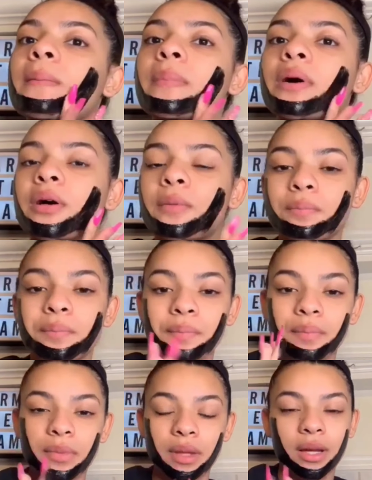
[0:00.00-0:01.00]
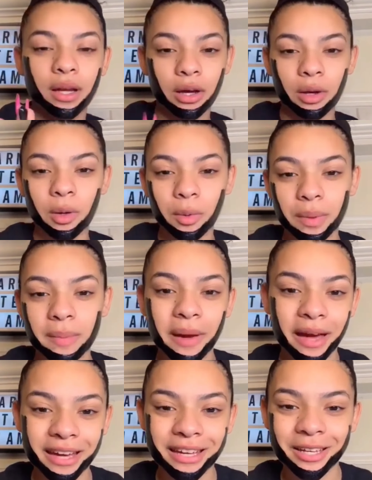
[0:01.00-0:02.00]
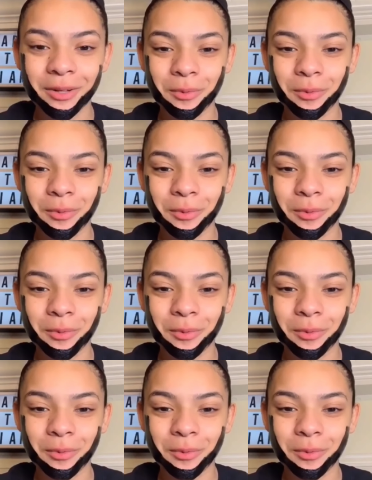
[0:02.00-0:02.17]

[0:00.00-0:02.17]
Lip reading: But I'll be back